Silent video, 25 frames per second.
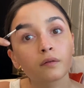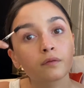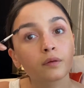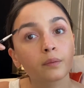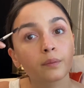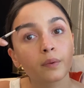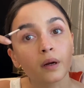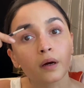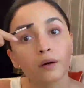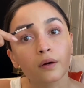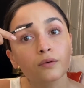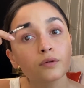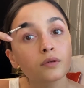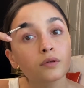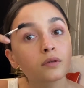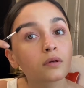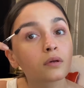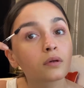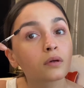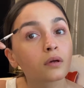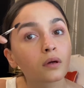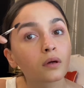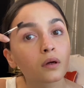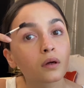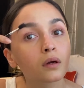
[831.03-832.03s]
for brows.
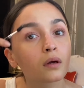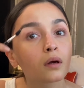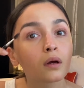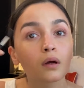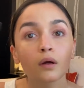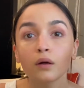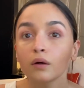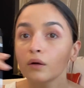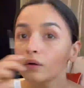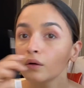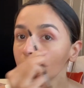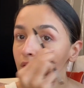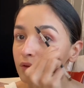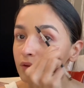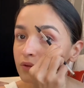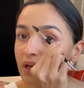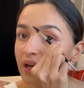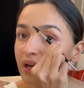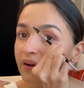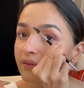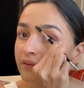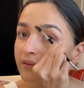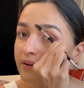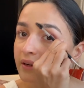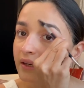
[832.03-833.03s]
Also,
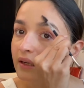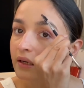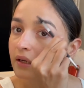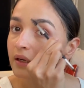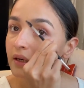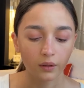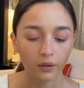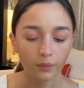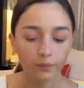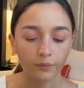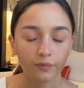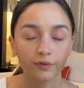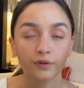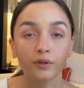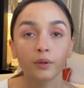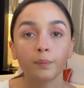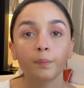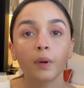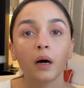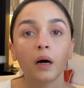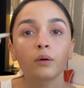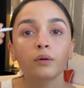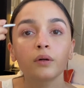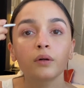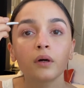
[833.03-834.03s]
I have for the
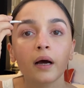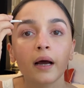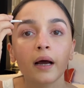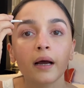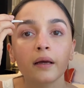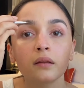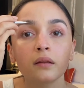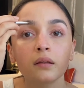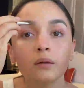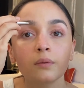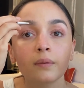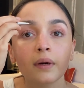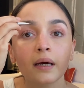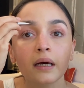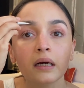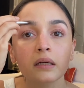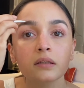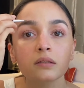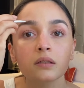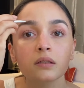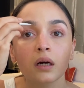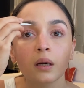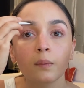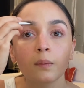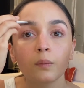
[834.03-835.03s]
powder and the wax.
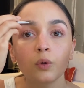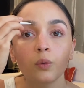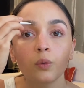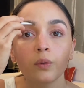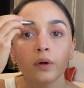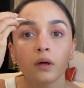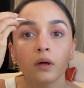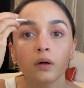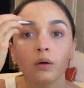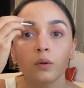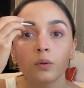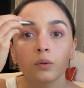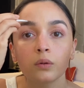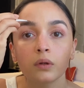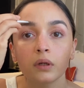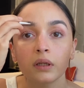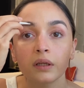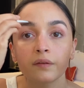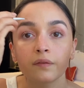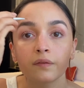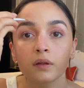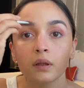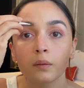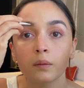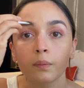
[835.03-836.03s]
Now I'm going only
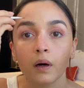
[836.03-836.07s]
for the